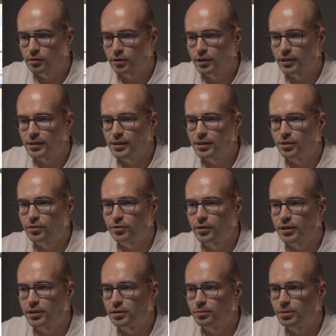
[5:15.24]
Continue to
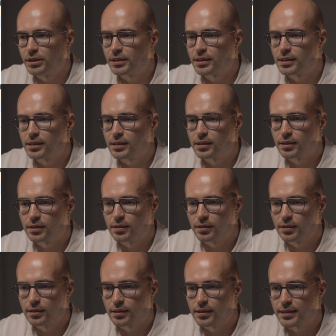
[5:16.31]
edit bits,
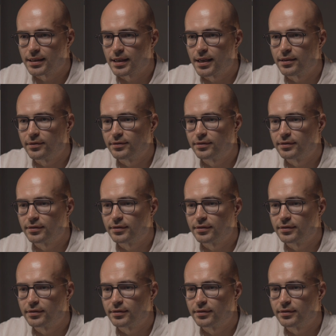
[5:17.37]
save.